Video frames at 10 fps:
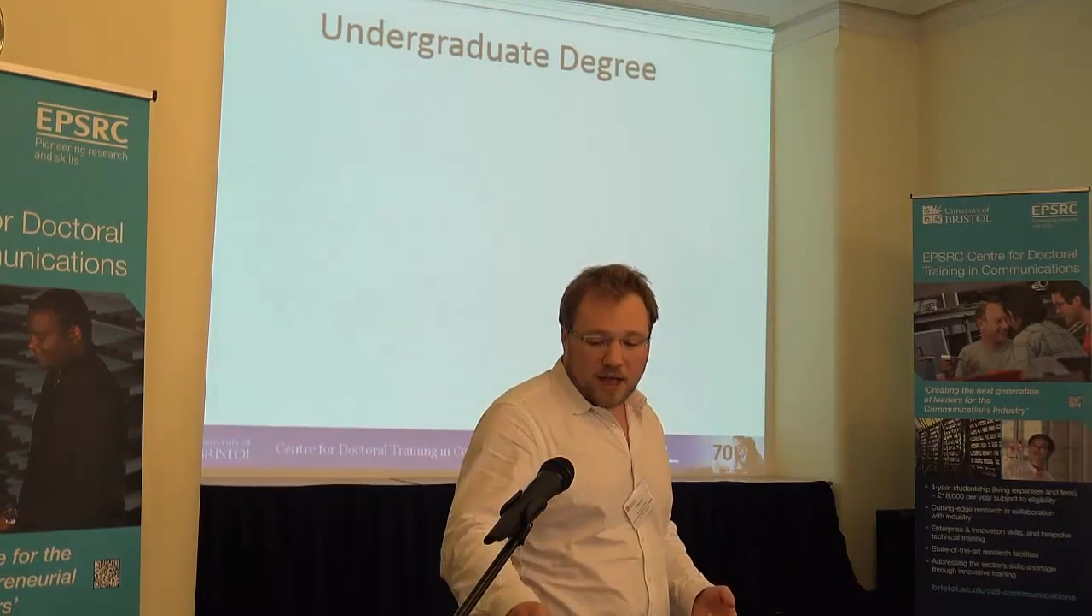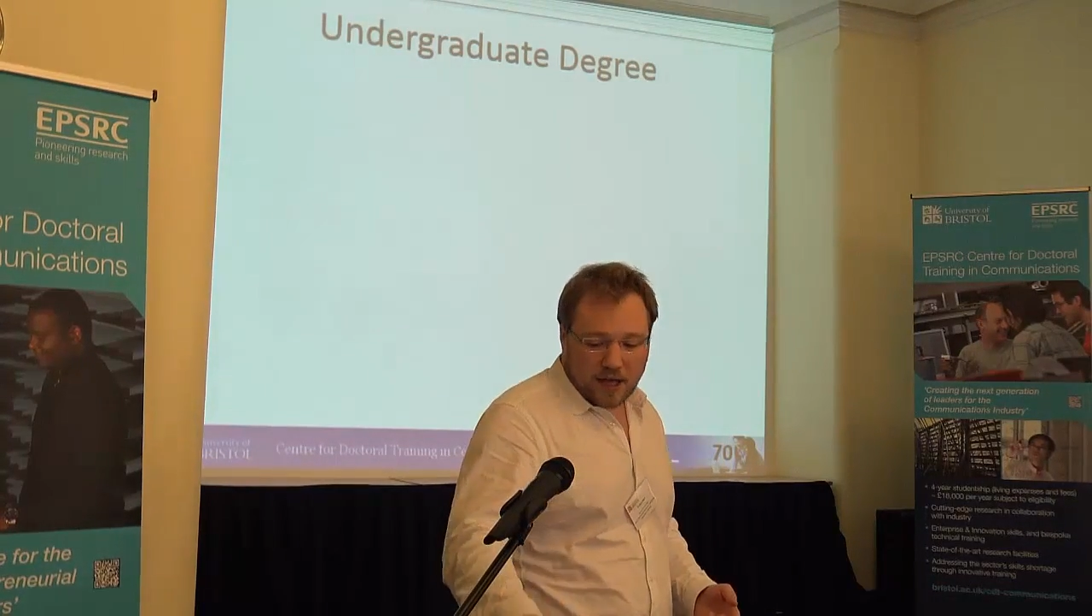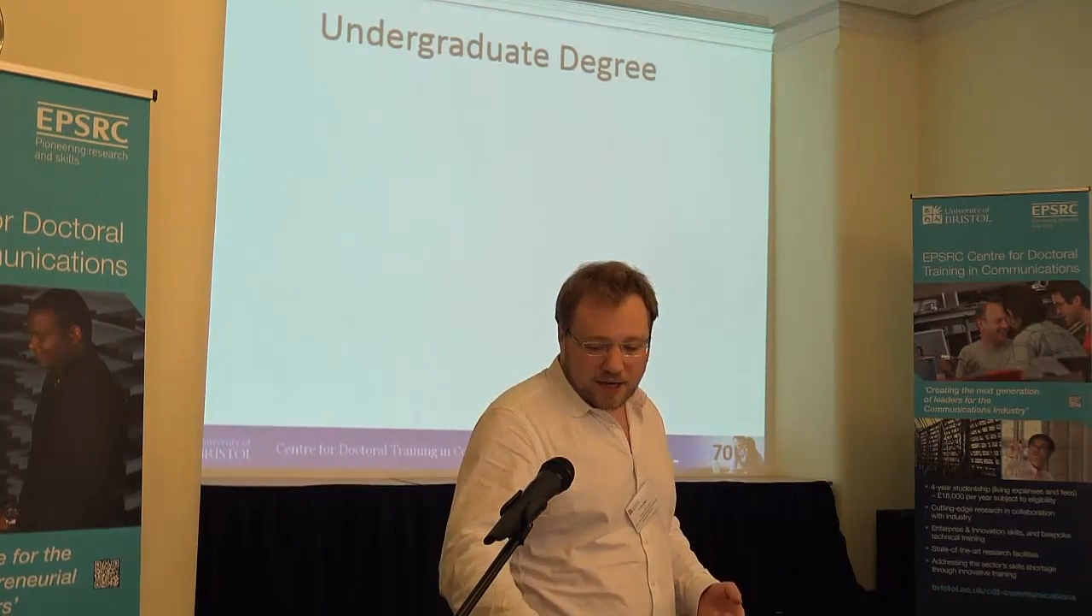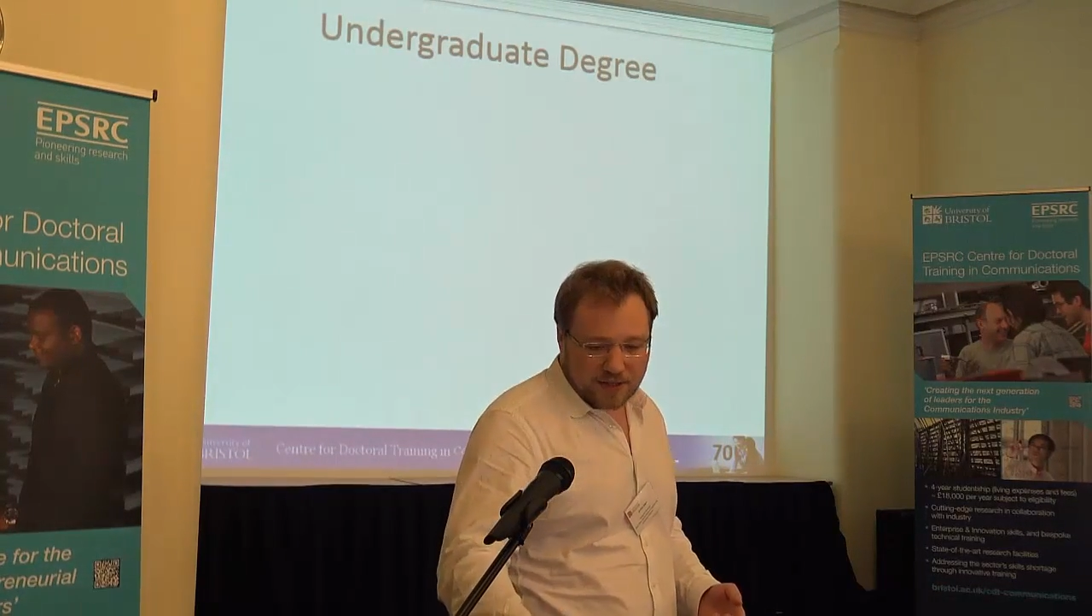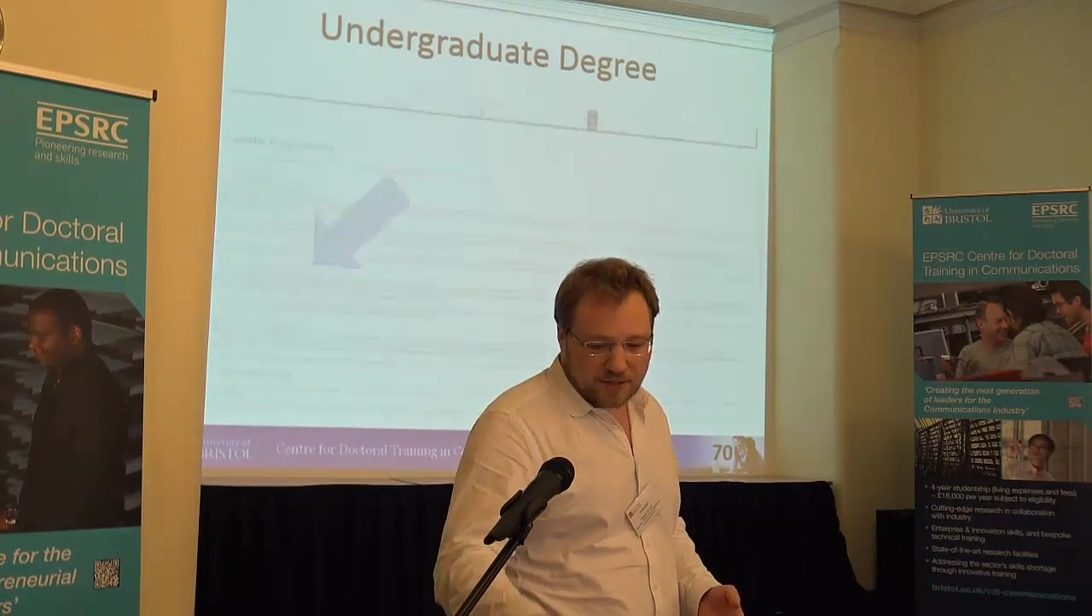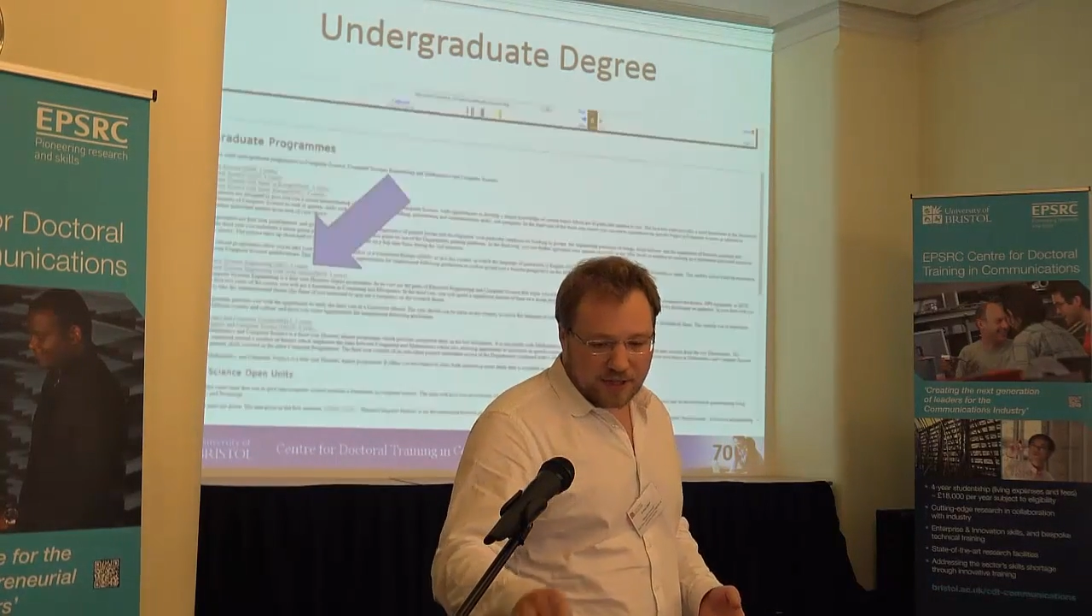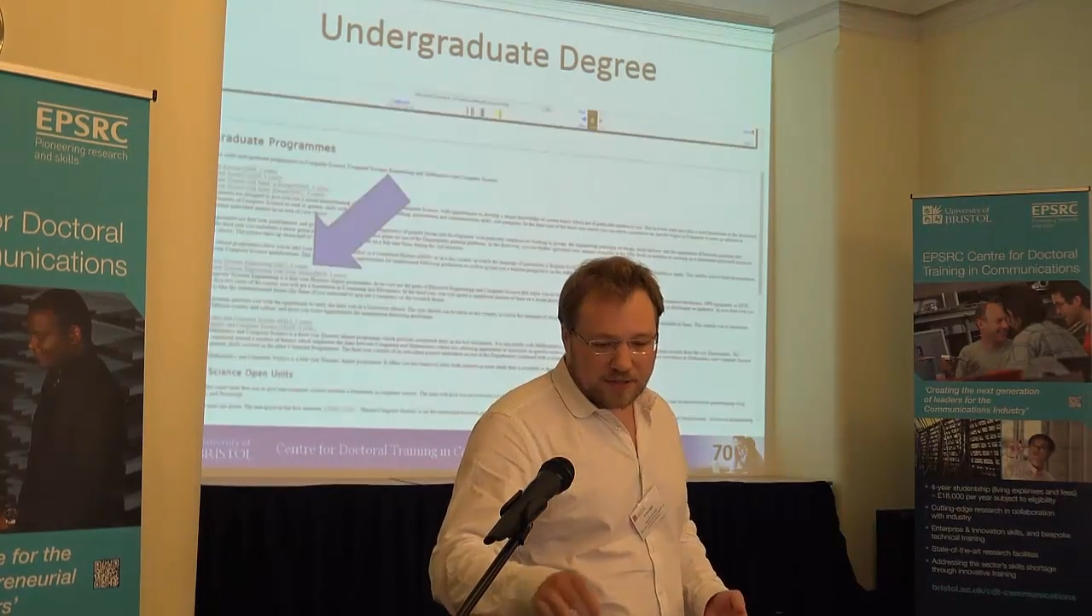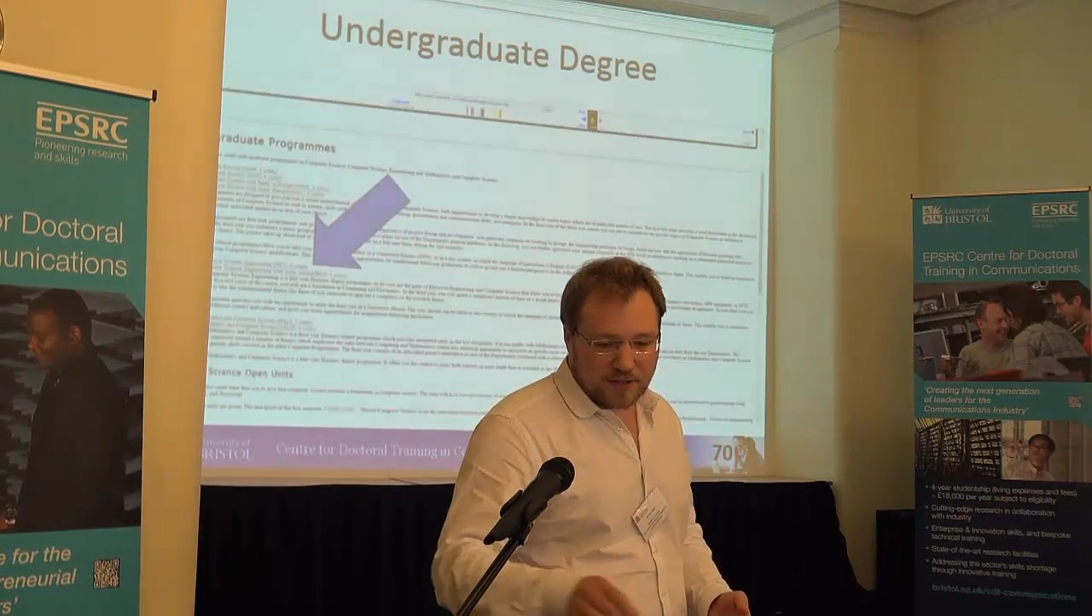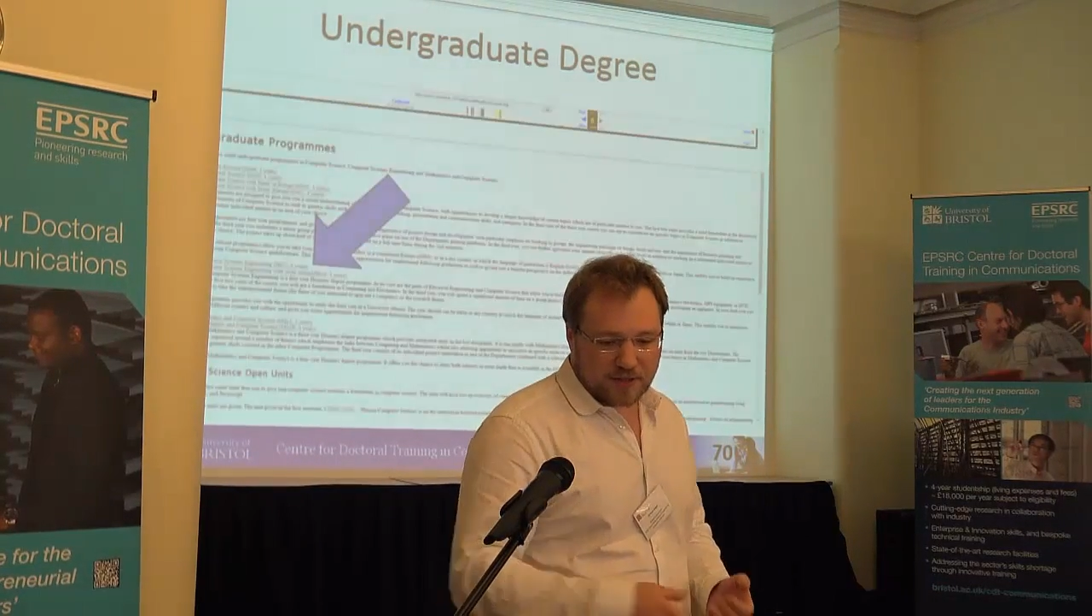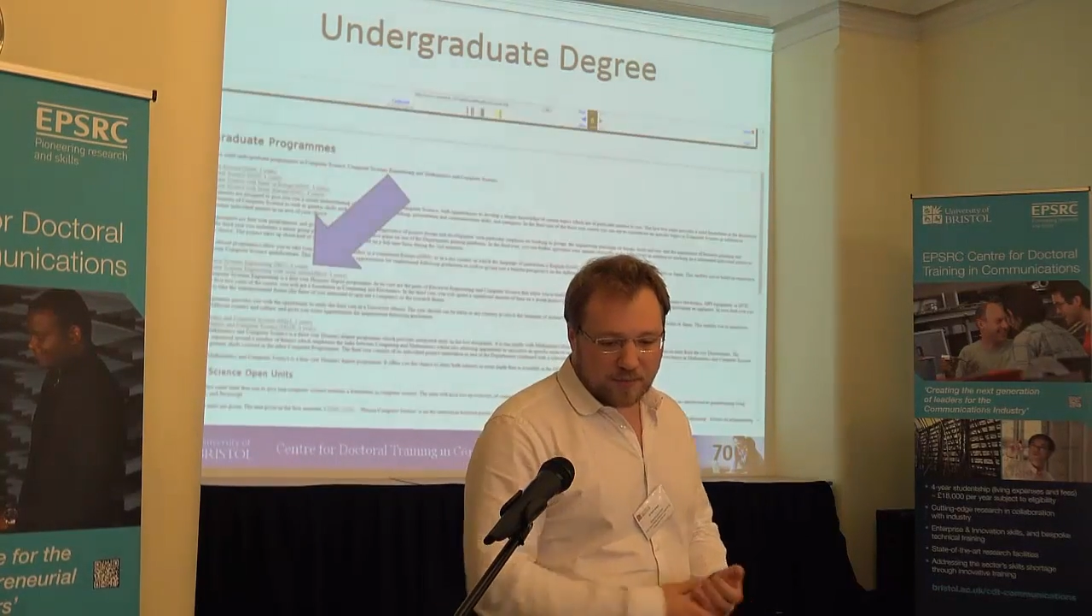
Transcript: and I studied